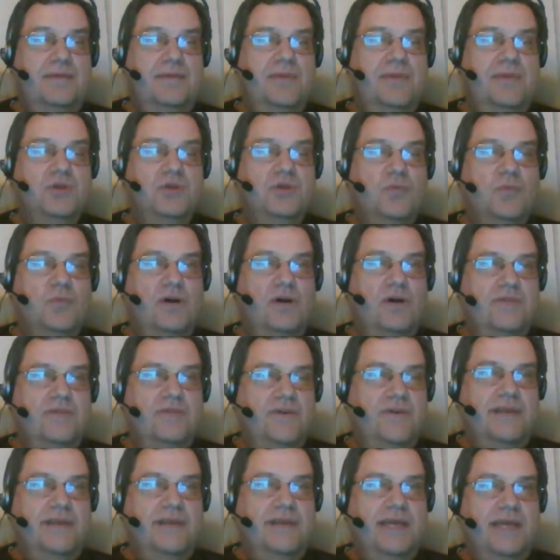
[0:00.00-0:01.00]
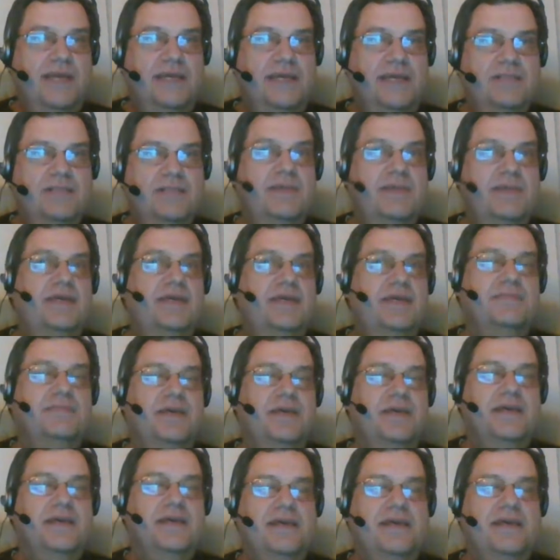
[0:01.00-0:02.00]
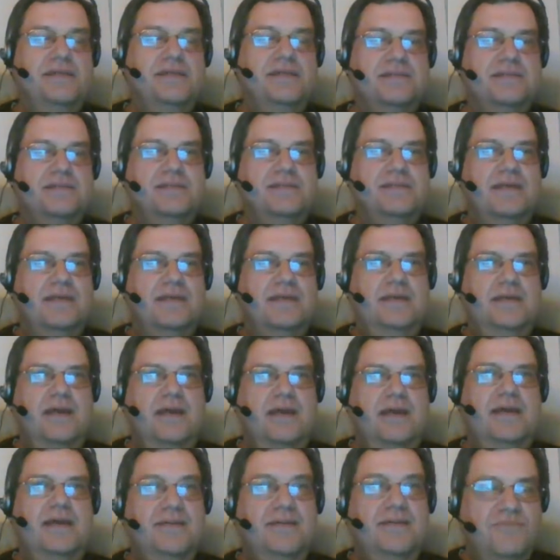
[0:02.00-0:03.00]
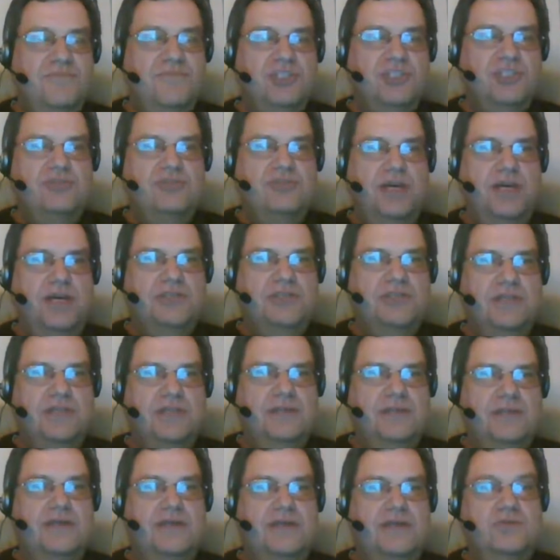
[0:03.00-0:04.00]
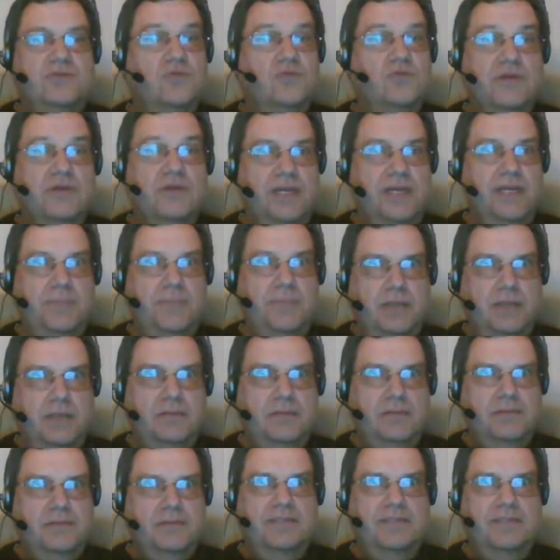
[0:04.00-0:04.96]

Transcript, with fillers: because what I find that gives me is an infrastructure that's already built.